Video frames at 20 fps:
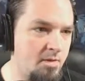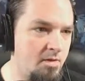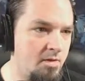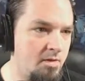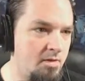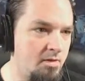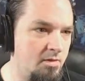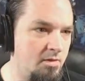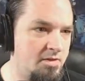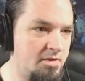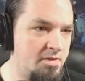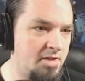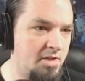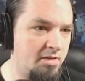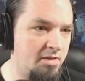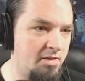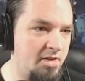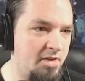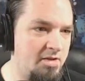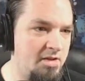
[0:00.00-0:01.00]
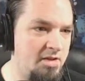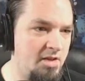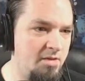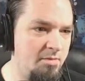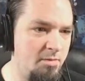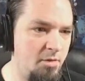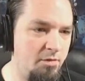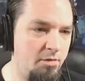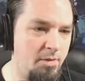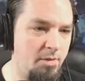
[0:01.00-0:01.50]
Looks like they did
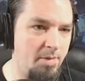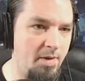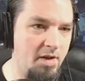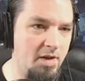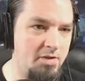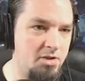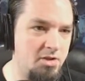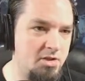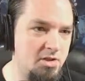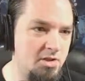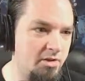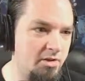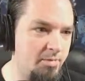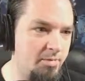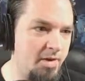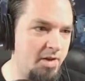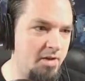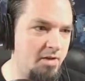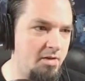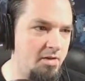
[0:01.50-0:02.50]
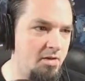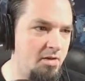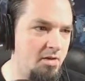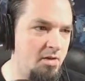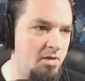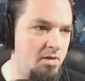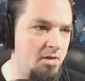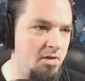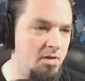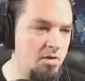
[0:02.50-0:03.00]
move the pod just a little bit,
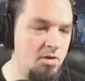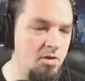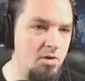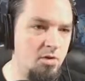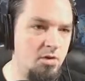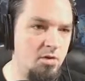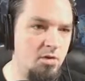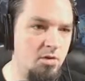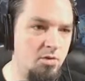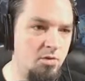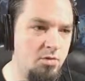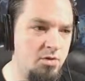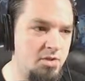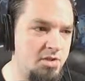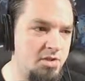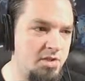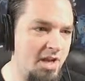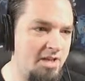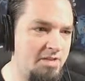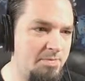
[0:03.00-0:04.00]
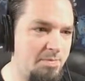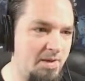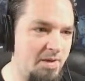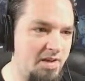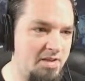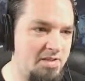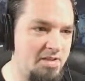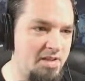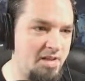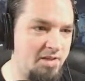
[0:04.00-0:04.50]
which is nice
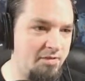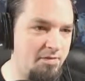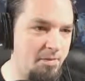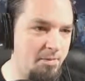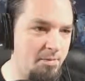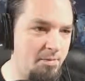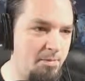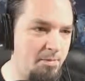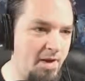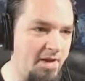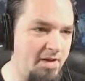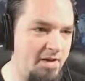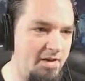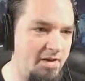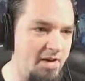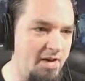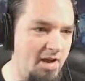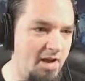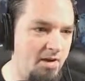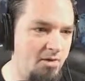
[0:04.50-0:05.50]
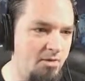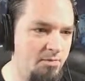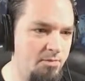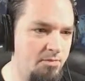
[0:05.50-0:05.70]
because they've made it now.